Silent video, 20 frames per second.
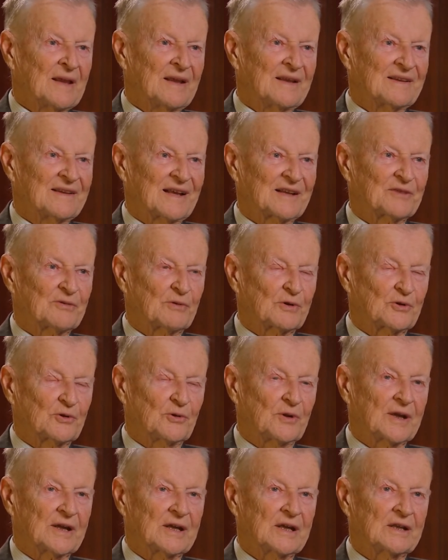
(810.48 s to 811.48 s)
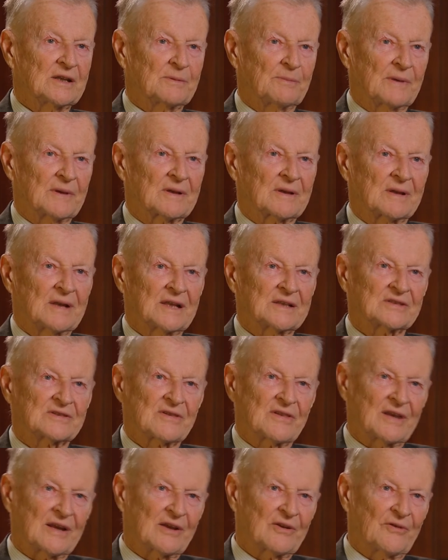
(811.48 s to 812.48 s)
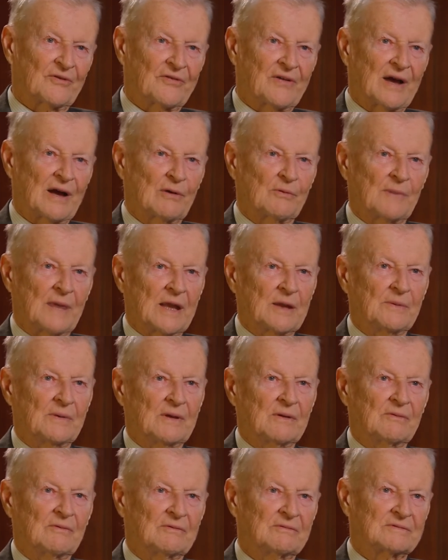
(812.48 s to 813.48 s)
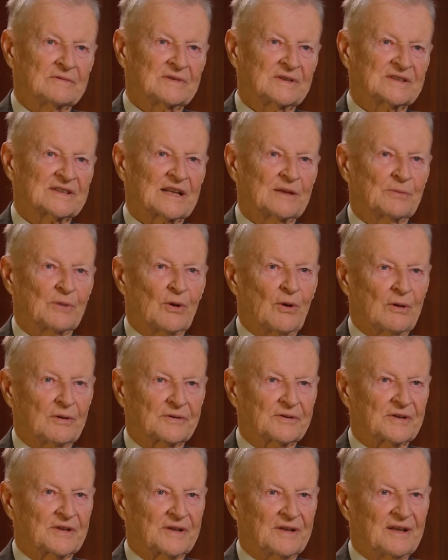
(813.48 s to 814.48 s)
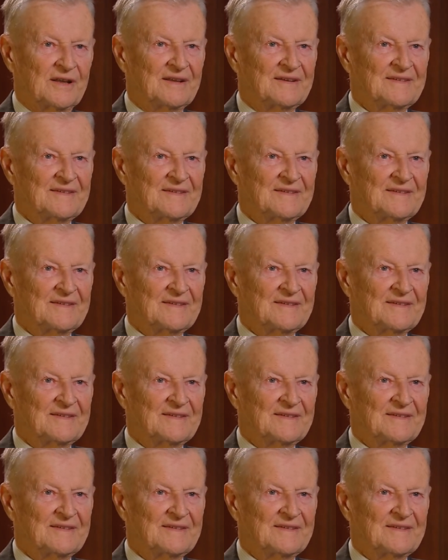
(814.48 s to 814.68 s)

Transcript: that we're doing it, but let's think of how maybe this is going to be altered.